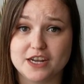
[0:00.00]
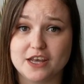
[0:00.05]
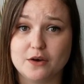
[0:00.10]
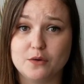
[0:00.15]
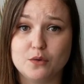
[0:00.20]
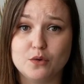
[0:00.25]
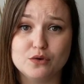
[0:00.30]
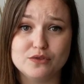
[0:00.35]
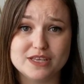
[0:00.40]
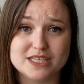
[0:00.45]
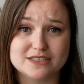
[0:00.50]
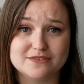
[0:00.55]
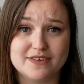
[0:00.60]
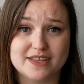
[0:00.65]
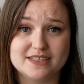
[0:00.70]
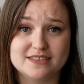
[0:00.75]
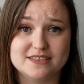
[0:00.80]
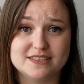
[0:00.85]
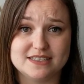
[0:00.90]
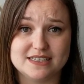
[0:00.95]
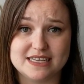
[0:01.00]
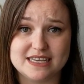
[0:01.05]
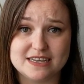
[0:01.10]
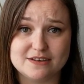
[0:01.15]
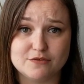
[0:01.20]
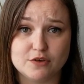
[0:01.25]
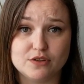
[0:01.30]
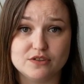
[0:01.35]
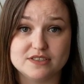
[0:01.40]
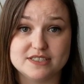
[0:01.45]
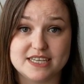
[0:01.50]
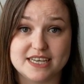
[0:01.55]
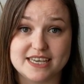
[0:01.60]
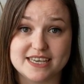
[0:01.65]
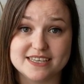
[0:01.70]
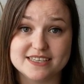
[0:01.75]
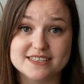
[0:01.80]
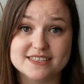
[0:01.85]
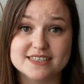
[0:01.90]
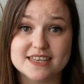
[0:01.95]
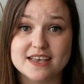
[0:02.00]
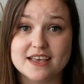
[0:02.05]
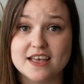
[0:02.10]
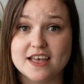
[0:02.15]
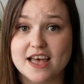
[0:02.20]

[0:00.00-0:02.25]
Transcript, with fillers: you know, all these events need volunteers.